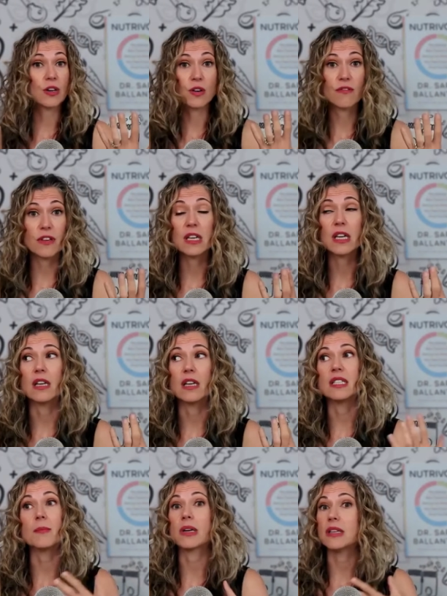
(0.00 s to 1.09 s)
or vegan
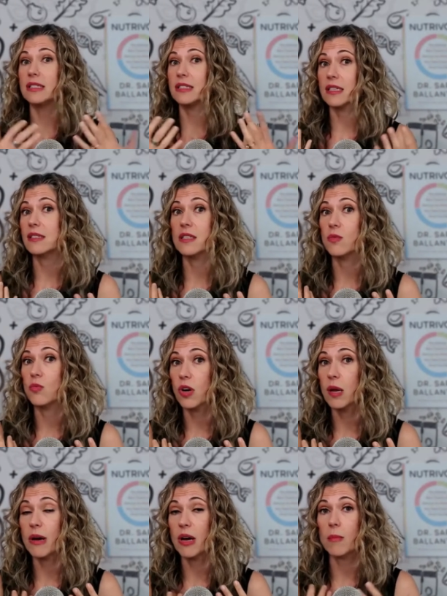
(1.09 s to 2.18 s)
typically doesn't need to worry
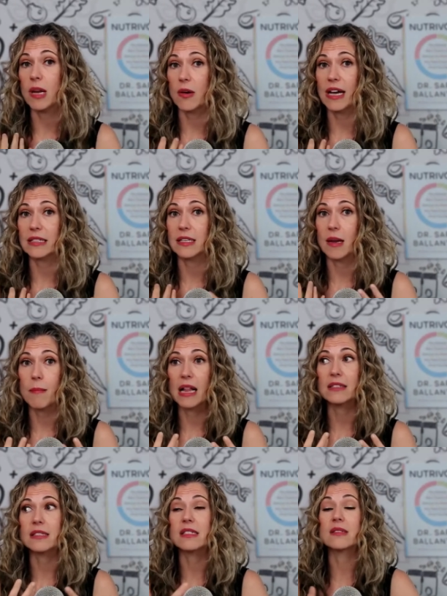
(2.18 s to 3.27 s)
about amino acid
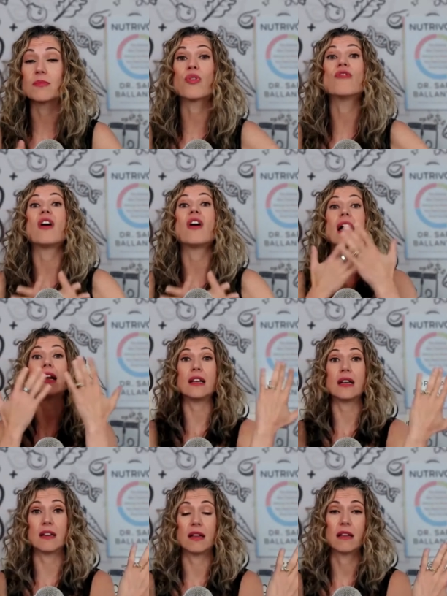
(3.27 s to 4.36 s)
imbalances,
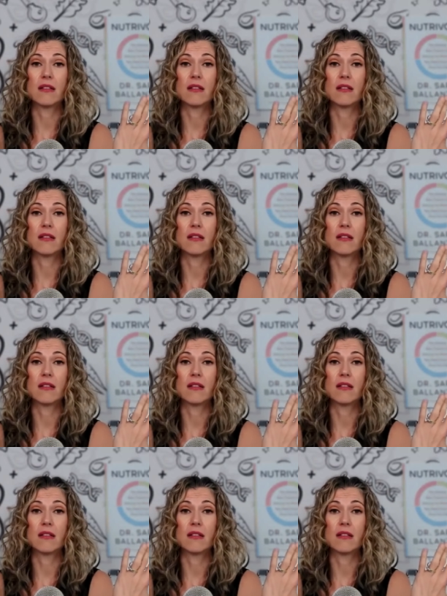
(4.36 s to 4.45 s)
provided